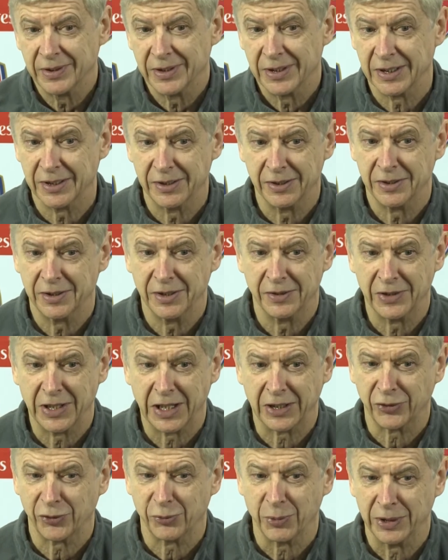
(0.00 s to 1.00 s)
And the
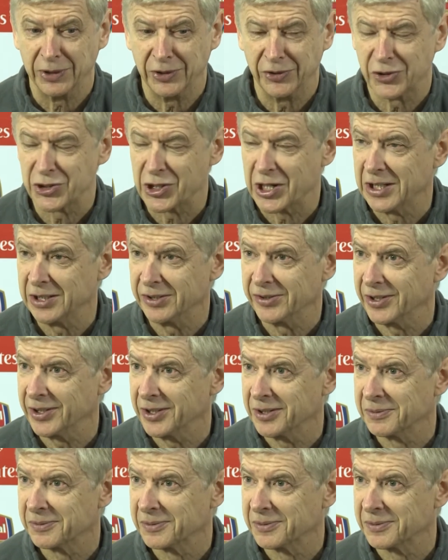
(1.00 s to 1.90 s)
next one is Chelsea.